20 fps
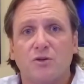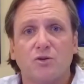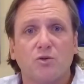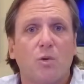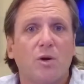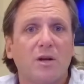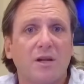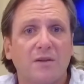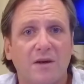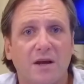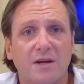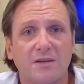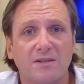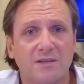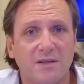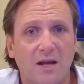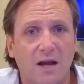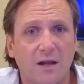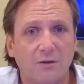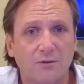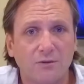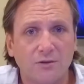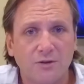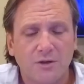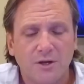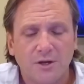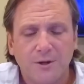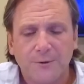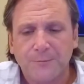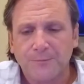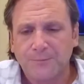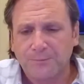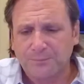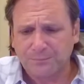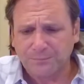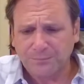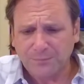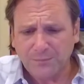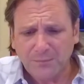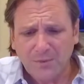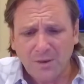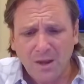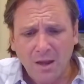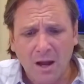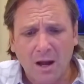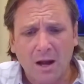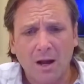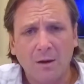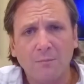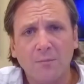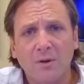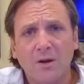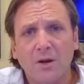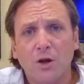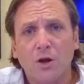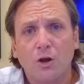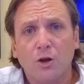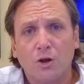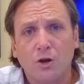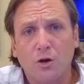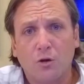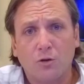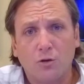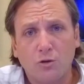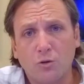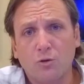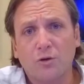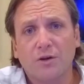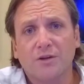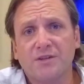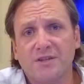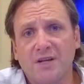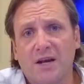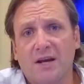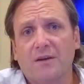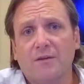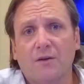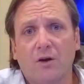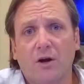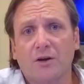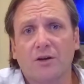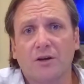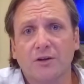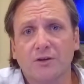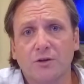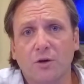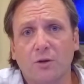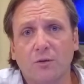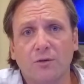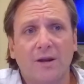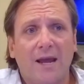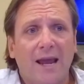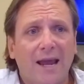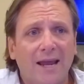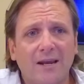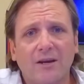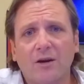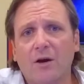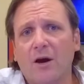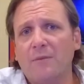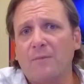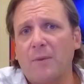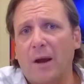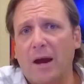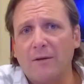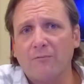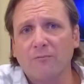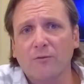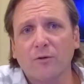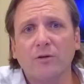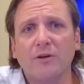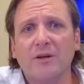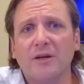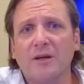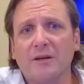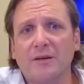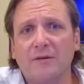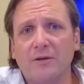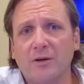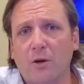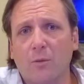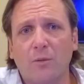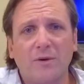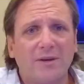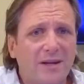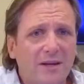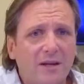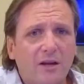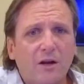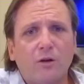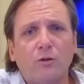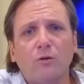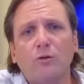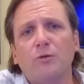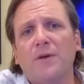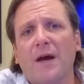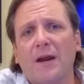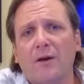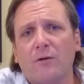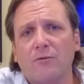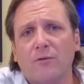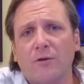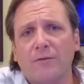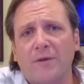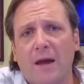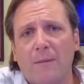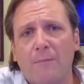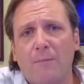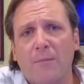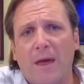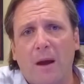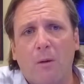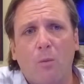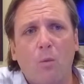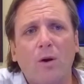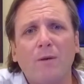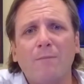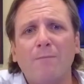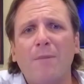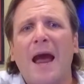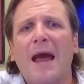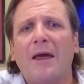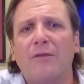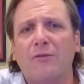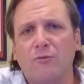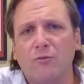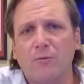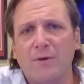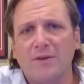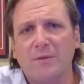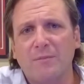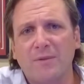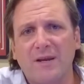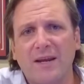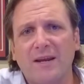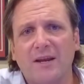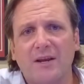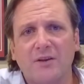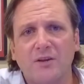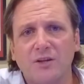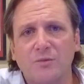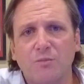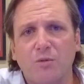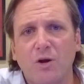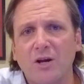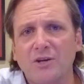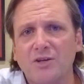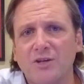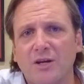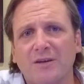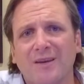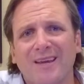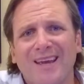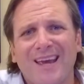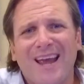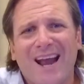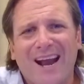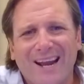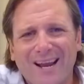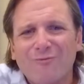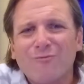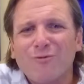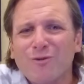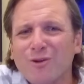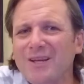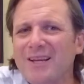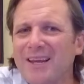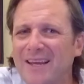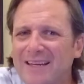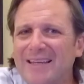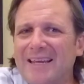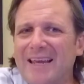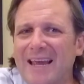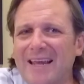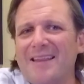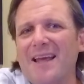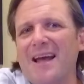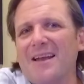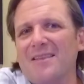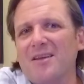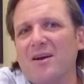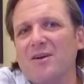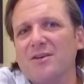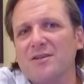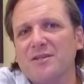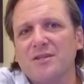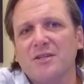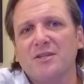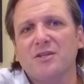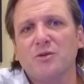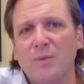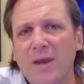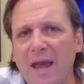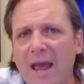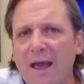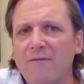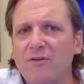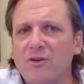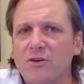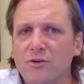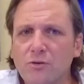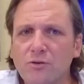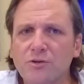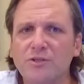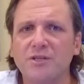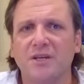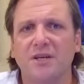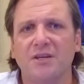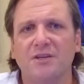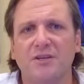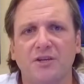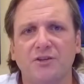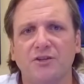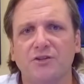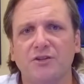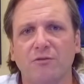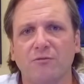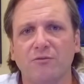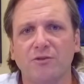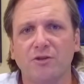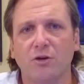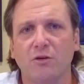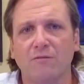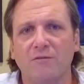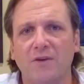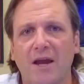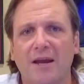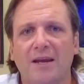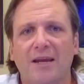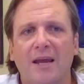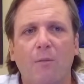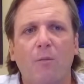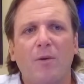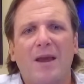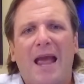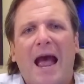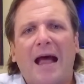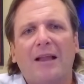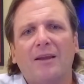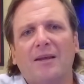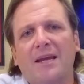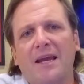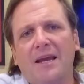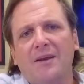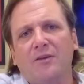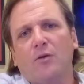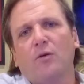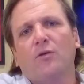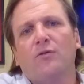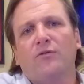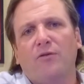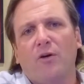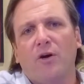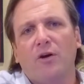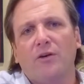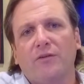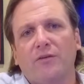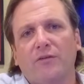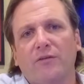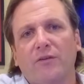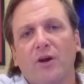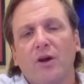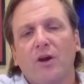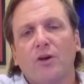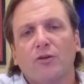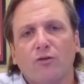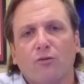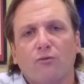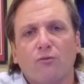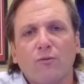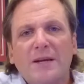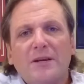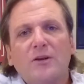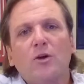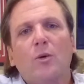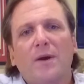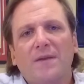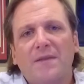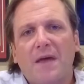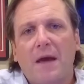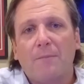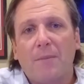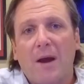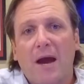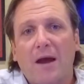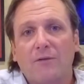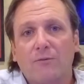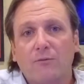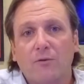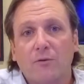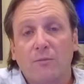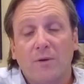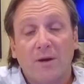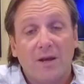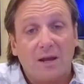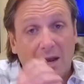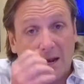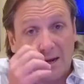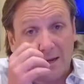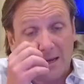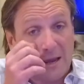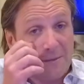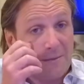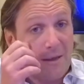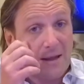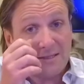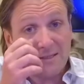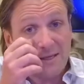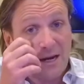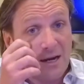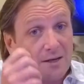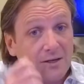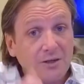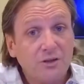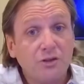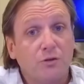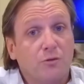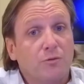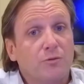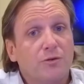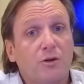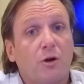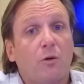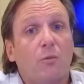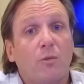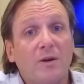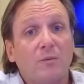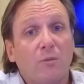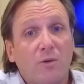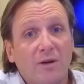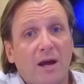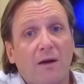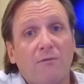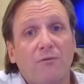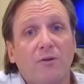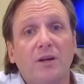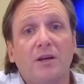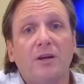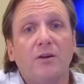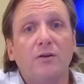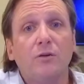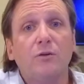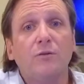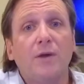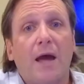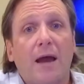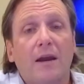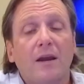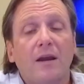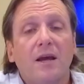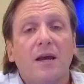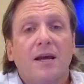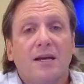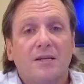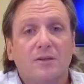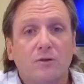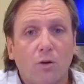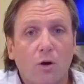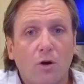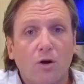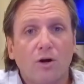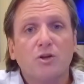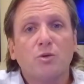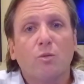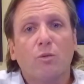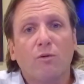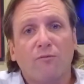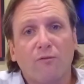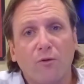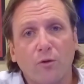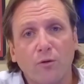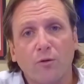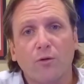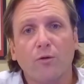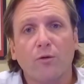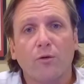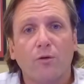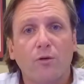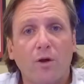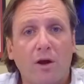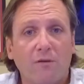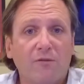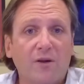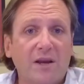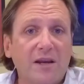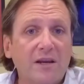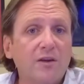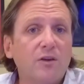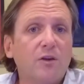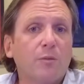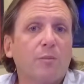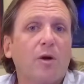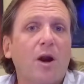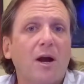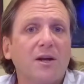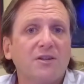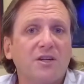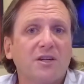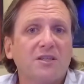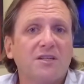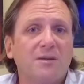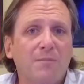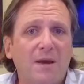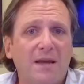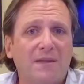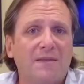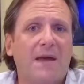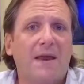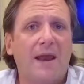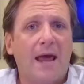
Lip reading: or $20,000, you could say to the HUD consultant, hey, I really, we didn't include that one bathroom at the beginning of this project, and I'd really like to get that done. Since we haven't used the contingency reserve yet, can we allocate those funds to redoing that bathroom? And again, that's not an issue. So we definitely can do that as long as we're further enough into the project to make that